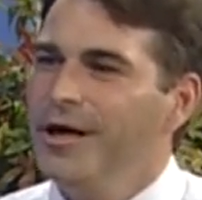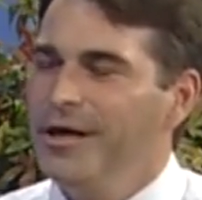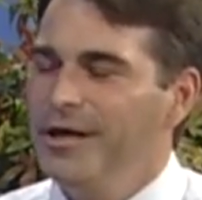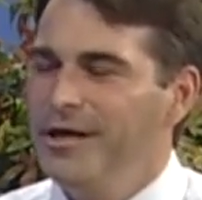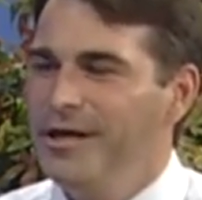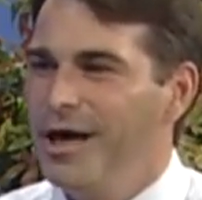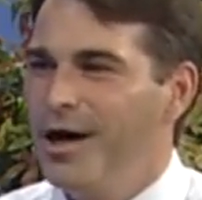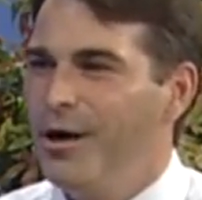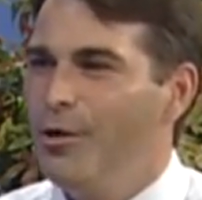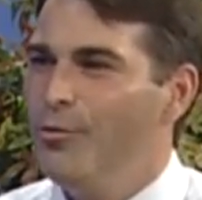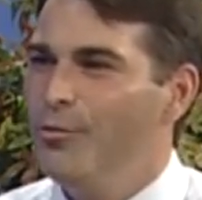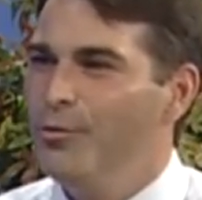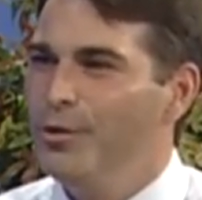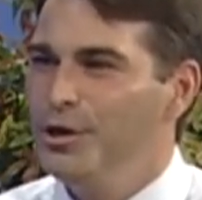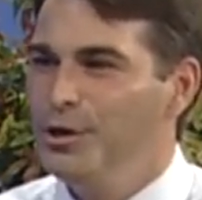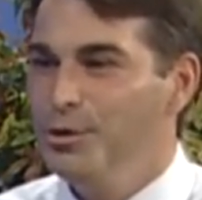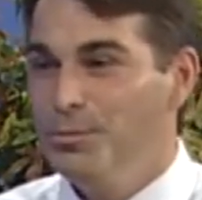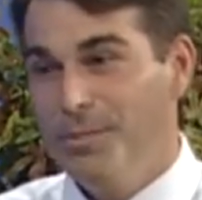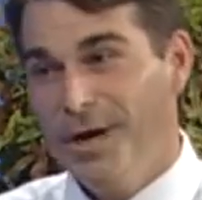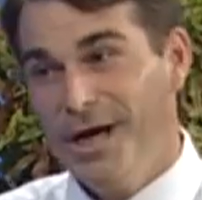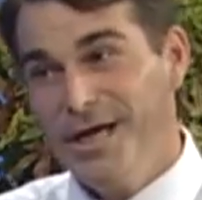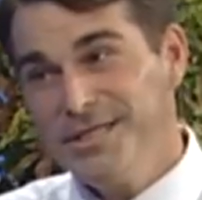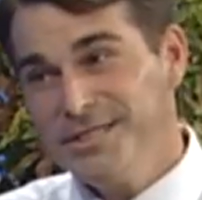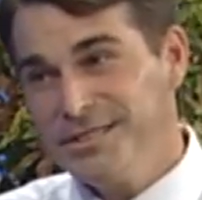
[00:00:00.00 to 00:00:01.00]
Now, when you
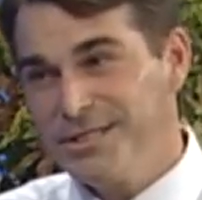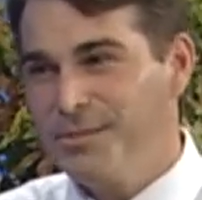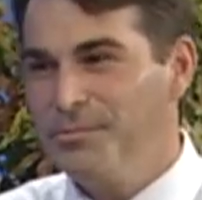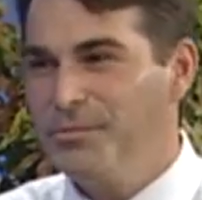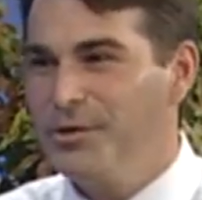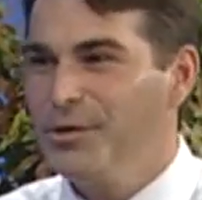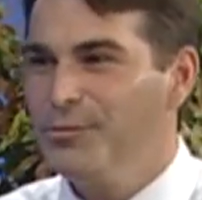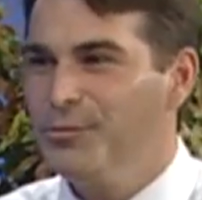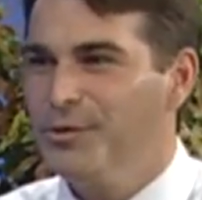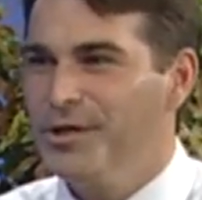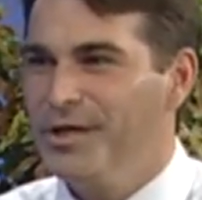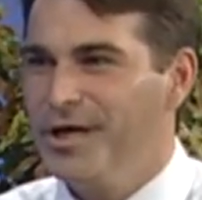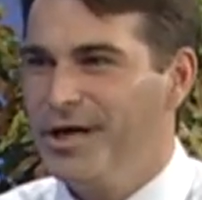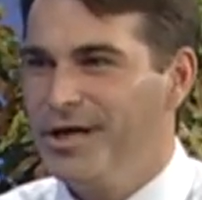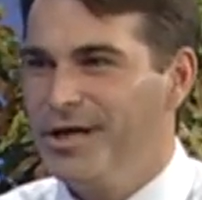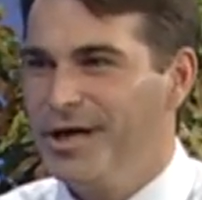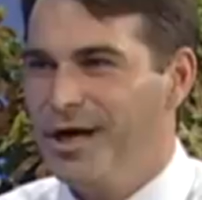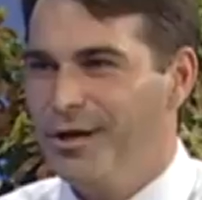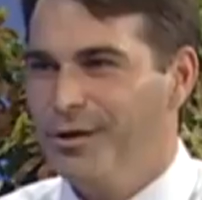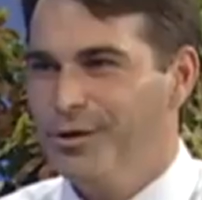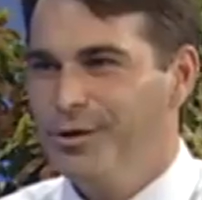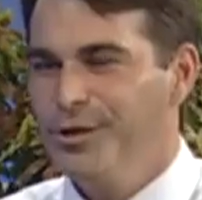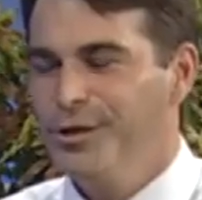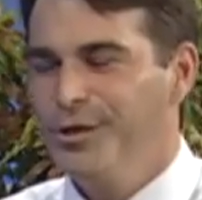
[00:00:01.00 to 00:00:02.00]
buy something with that
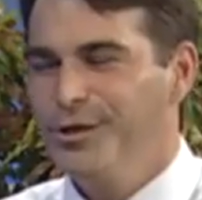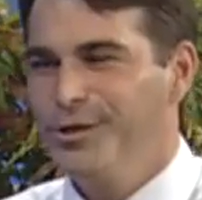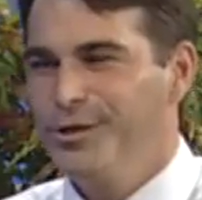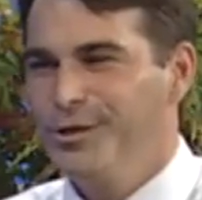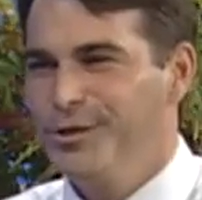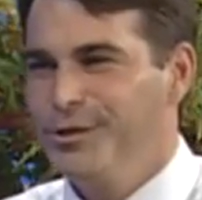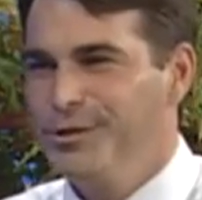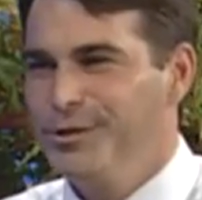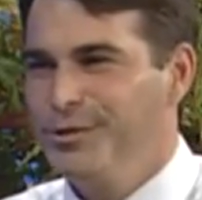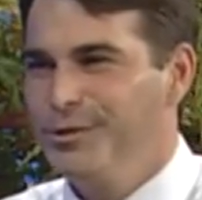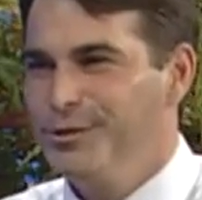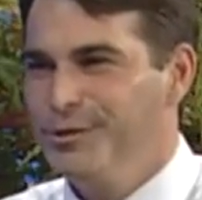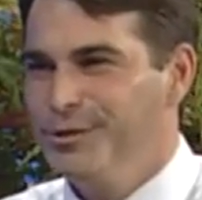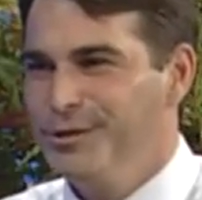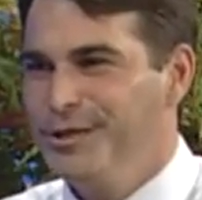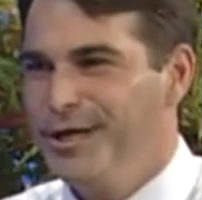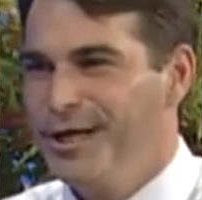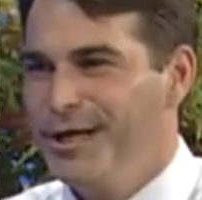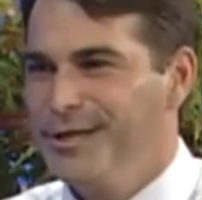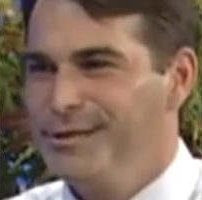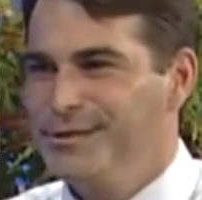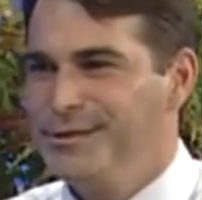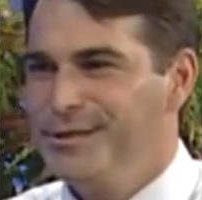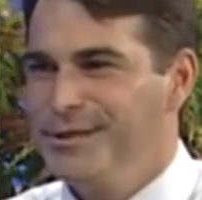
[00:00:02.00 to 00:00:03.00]
dollar, you're
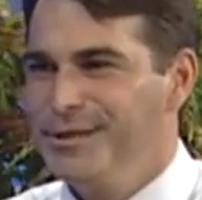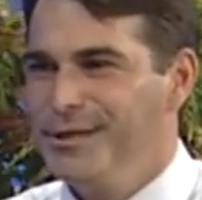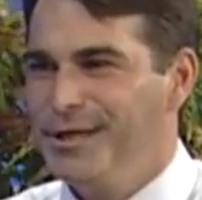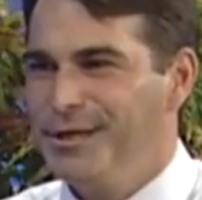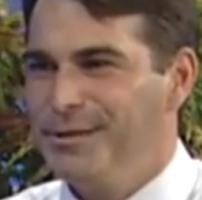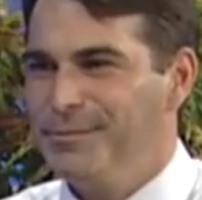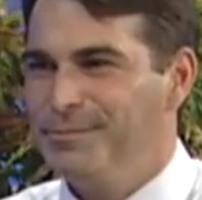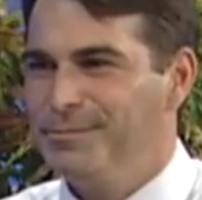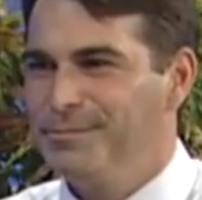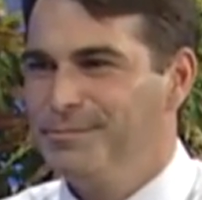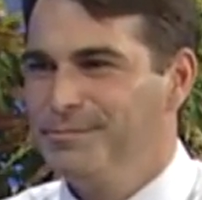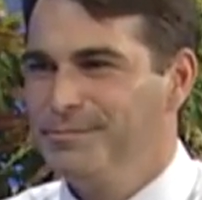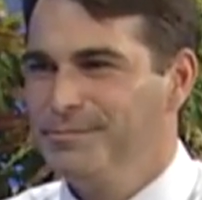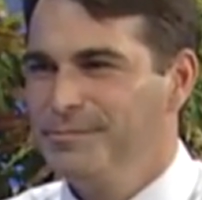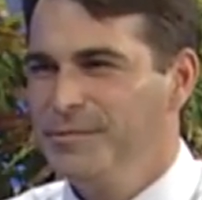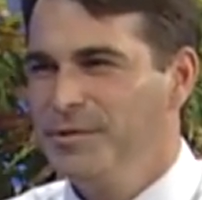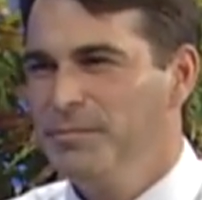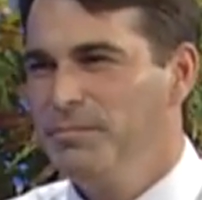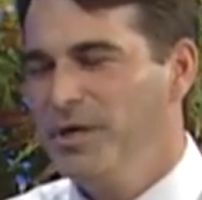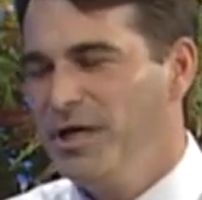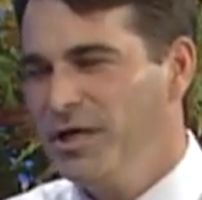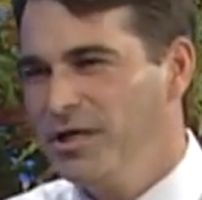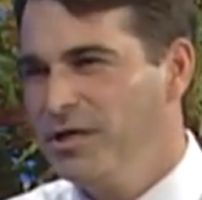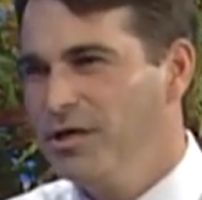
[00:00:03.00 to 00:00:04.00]
taxed again.
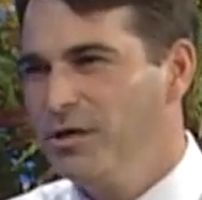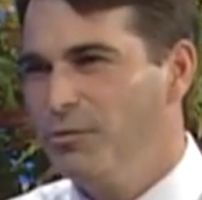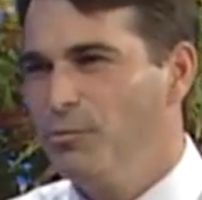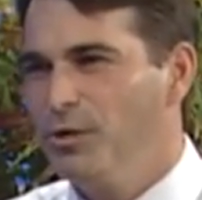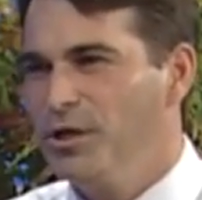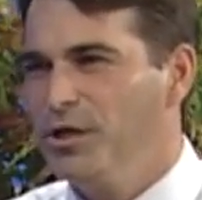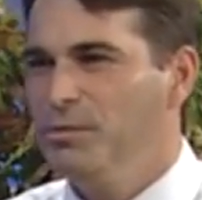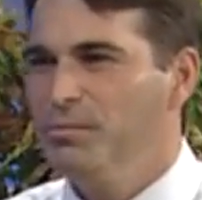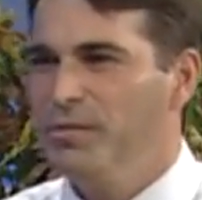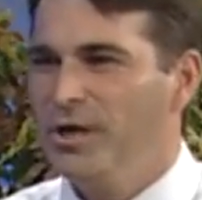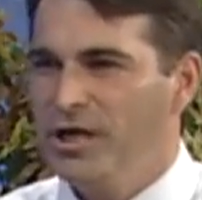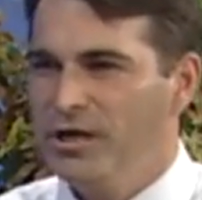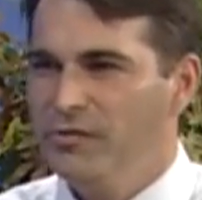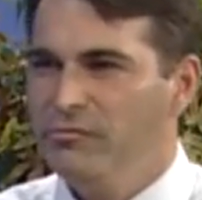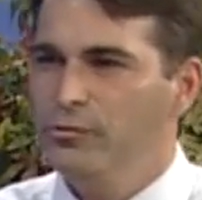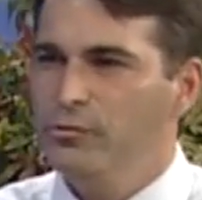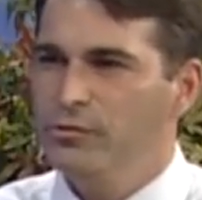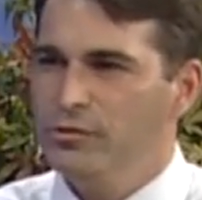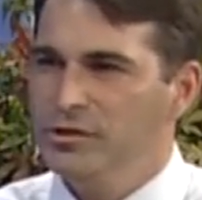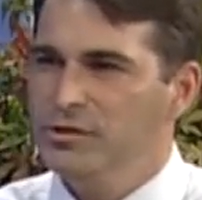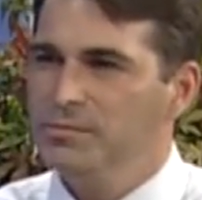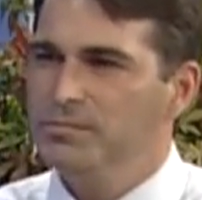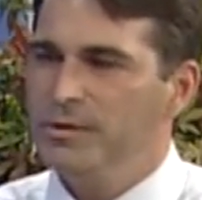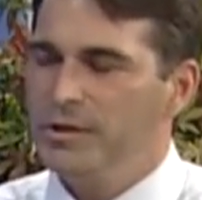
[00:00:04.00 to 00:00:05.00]
Depending on what you buy, of
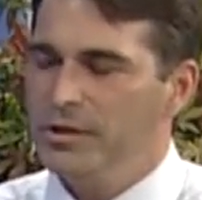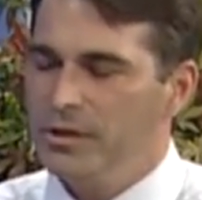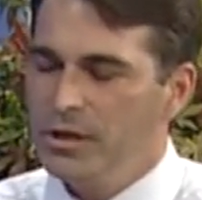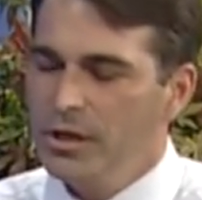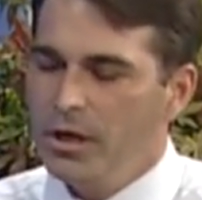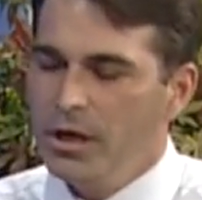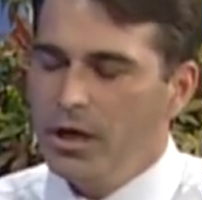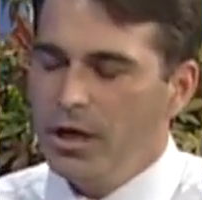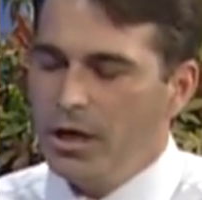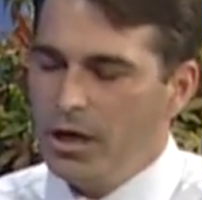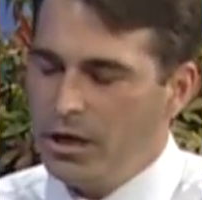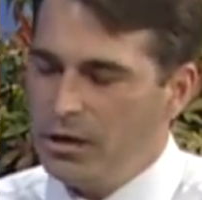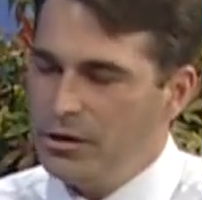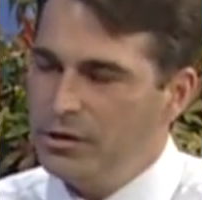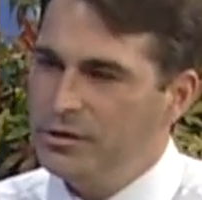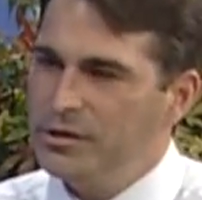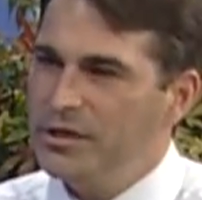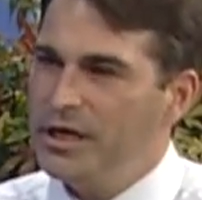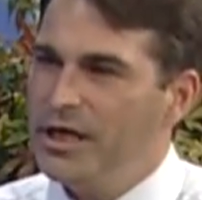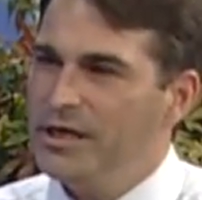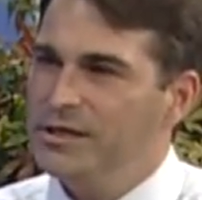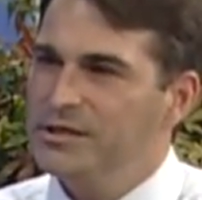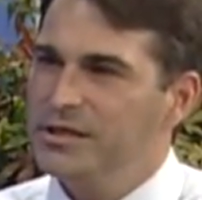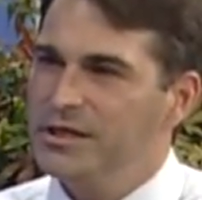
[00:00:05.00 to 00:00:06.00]
course, but you're
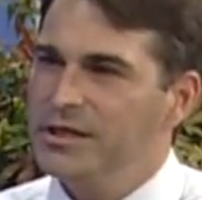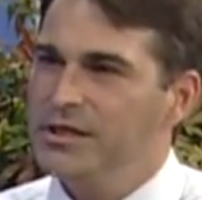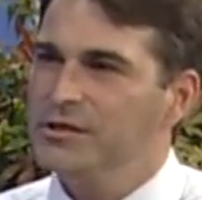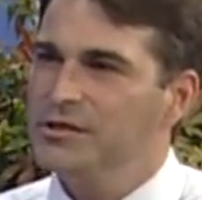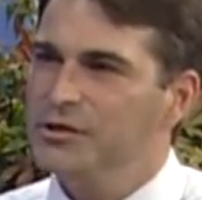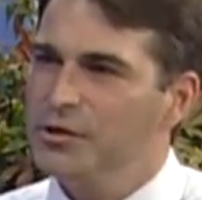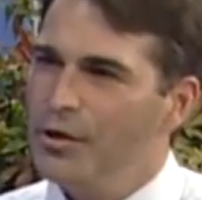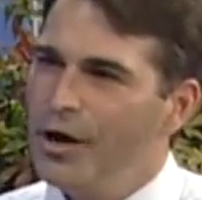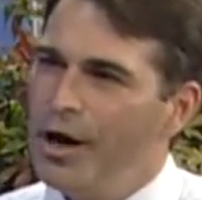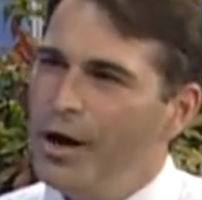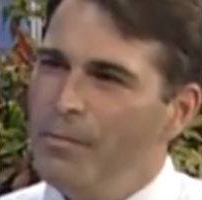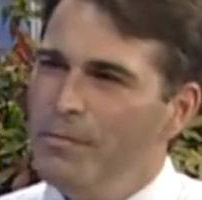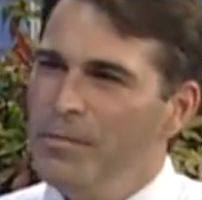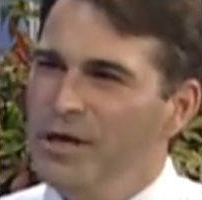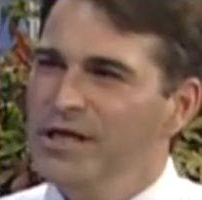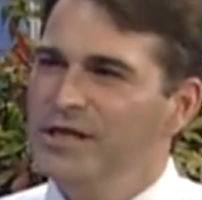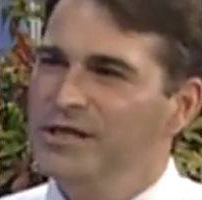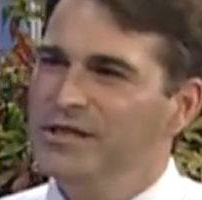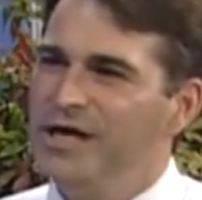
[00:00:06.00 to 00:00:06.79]
taxed again. So how many